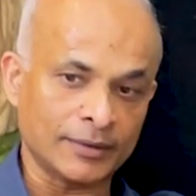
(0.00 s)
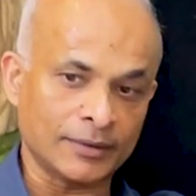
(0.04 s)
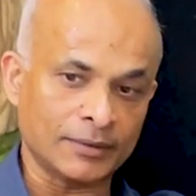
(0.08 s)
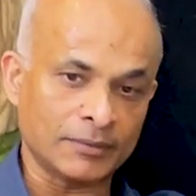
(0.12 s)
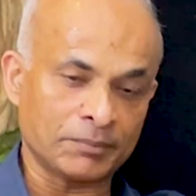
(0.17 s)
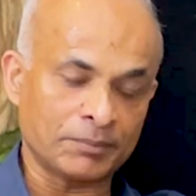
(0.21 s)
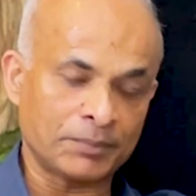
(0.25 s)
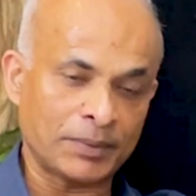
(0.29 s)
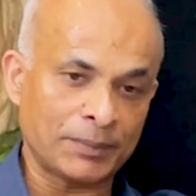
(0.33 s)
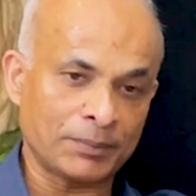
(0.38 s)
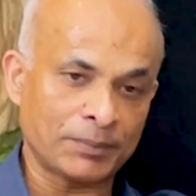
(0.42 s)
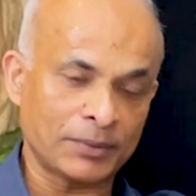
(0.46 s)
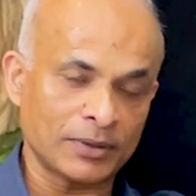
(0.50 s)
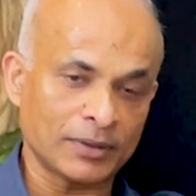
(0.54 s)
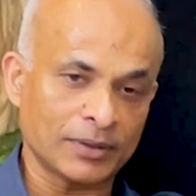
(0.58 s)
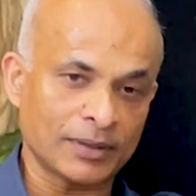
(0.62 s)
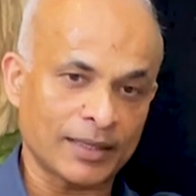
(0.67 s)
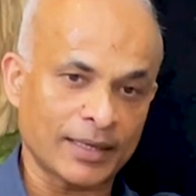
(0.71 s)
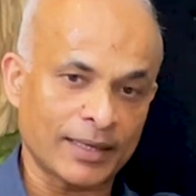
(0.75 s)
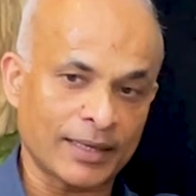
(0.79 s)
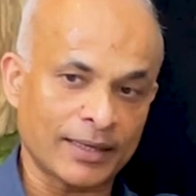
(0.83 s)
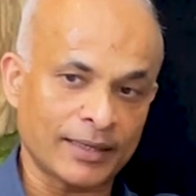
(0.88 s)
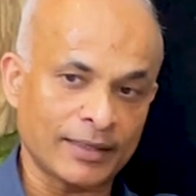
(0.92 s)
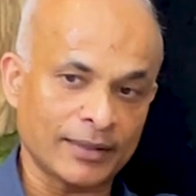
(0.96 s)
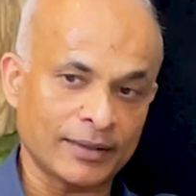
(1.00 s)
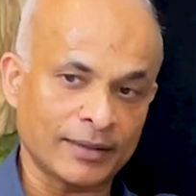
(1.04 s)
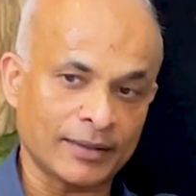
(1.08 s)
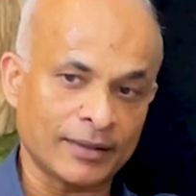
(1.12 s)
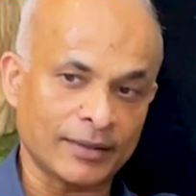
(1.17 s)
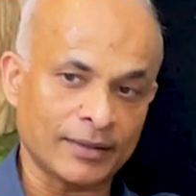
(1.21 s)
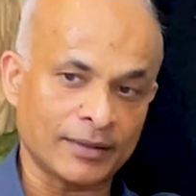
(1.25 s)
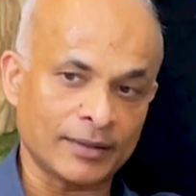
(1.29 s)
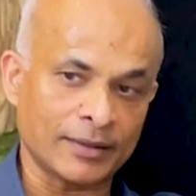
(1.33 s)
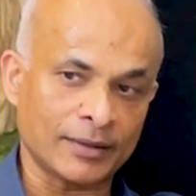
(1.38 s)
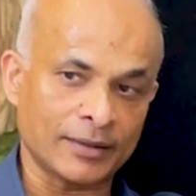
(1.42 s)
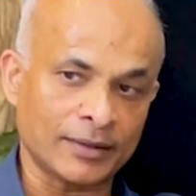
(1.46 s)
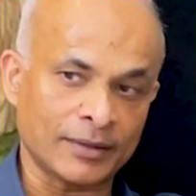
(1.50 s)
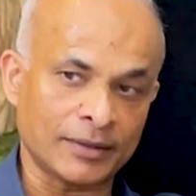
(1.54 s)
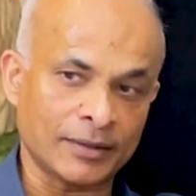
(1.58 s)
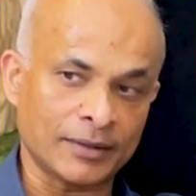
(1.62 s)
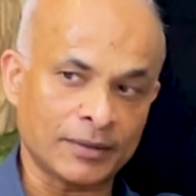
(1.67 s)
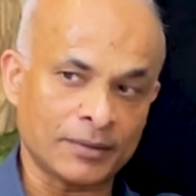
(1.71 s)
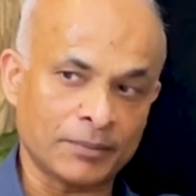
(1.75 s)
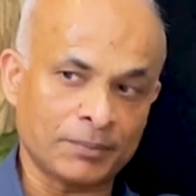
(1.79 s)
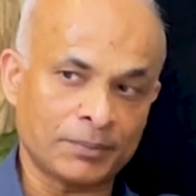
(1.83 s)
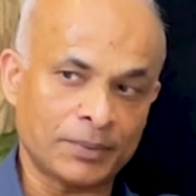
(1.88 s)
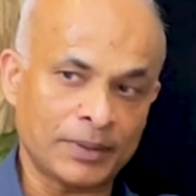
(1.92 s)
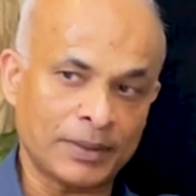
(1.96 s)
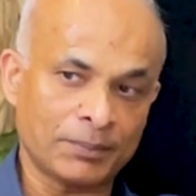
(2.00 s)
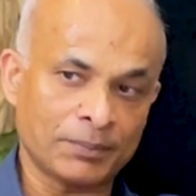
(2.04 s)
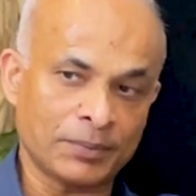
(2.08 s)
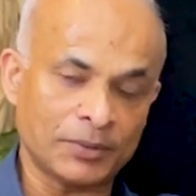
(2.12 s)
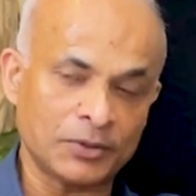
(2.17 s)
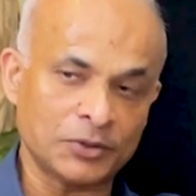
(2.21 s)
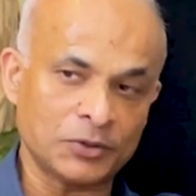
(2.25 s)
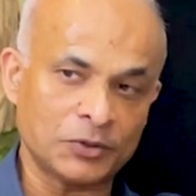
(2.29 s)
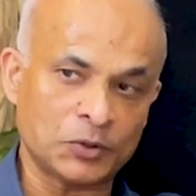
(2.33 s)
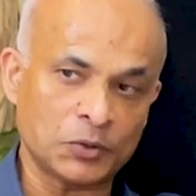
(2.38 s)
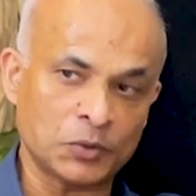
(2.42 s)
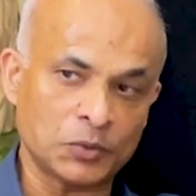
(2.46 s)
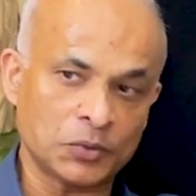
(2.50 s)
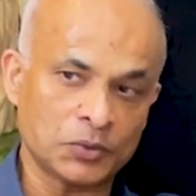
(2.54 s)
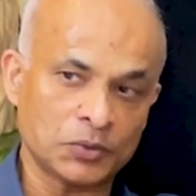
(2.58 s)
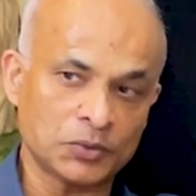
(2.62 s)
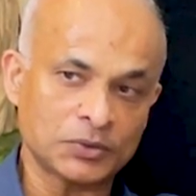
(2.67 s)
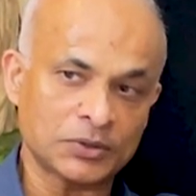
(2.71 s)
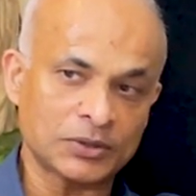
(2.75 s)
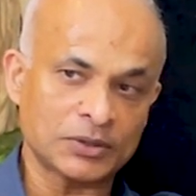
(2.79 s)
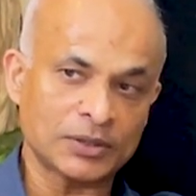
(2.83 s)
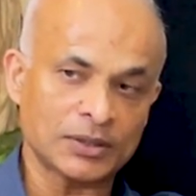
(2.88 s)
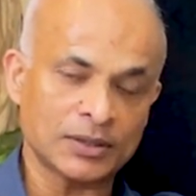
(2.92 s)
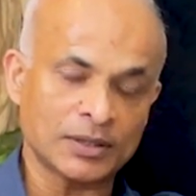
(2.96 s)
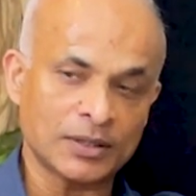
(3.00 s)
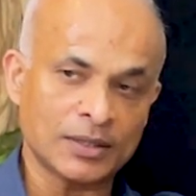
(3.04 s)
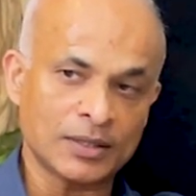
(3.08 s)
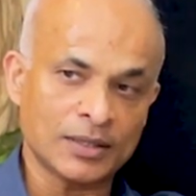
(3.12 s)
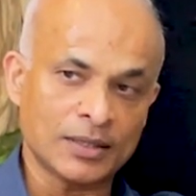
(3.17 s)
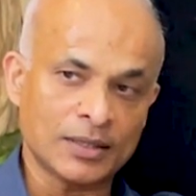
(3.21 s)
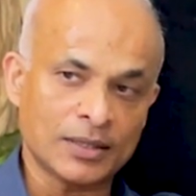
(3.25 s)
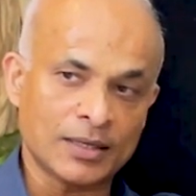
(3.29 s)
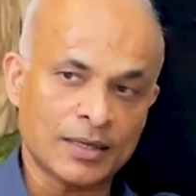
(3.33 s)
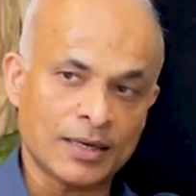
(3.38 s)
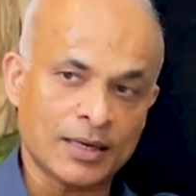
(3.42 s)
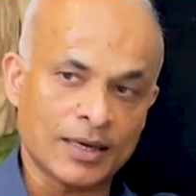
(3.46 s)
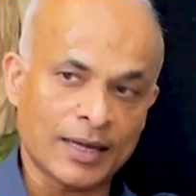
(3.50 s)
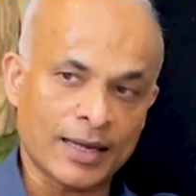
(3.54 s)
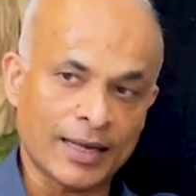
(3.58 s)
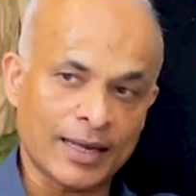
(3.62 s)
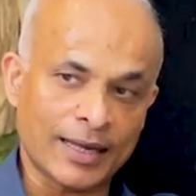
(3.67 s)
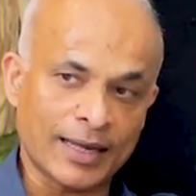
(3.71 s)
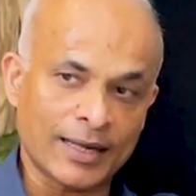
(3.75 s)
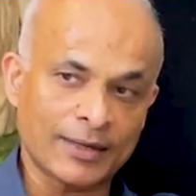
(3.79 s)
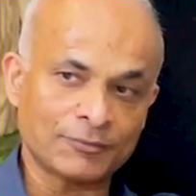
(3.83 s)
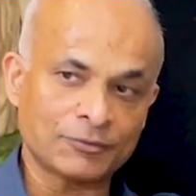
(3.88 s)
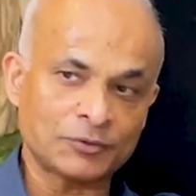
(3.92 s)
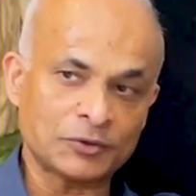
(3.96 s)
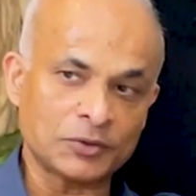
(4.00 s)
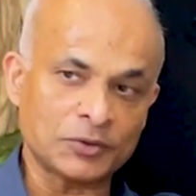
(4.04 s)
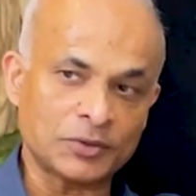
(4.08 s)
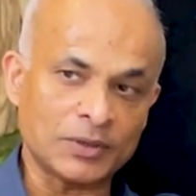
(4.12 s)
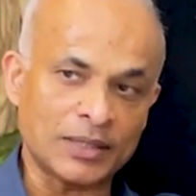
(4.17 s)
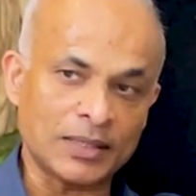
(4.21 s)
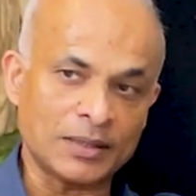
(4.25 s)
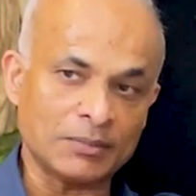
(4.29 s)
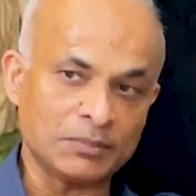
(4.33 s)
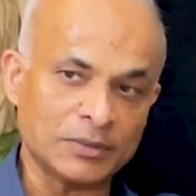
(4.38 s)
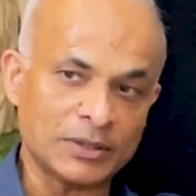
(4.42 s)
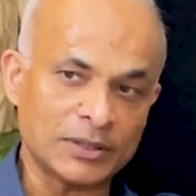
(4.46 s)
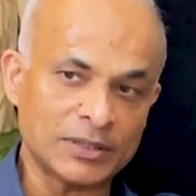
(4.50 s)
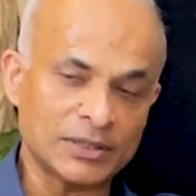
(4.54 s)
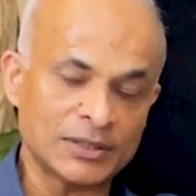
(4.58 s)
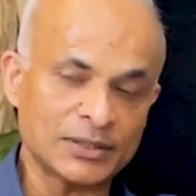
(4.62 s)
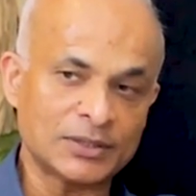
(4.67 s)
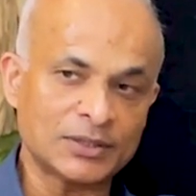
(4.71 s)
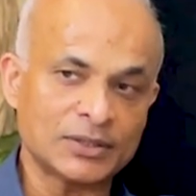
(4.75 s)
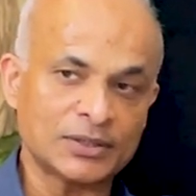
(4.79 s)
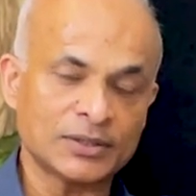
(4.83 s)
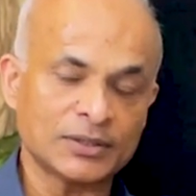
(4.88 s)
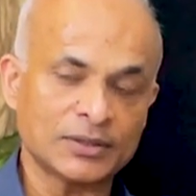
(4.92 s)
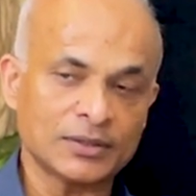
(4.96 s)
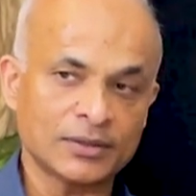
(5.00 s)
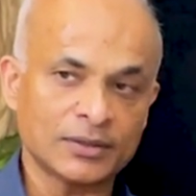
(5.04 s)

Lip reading: people can people don't have to emerge